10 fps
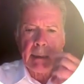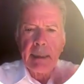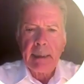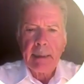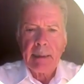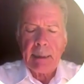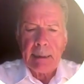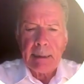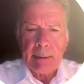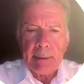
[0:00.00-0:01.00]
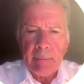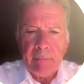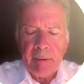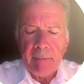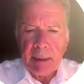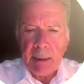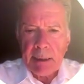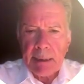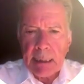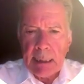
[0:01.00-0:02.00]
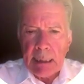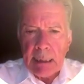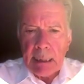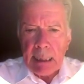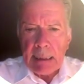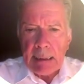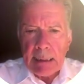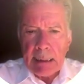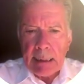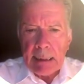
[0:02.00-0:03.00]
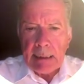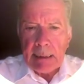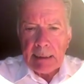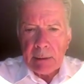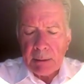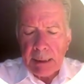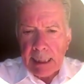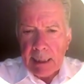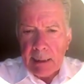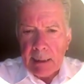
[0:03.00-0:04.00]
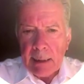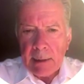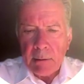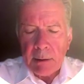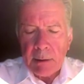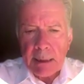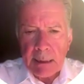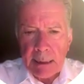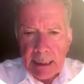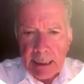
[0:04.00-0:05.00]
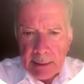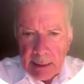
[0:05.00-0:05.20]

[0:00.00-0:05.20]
in the 50s and in today, and you see that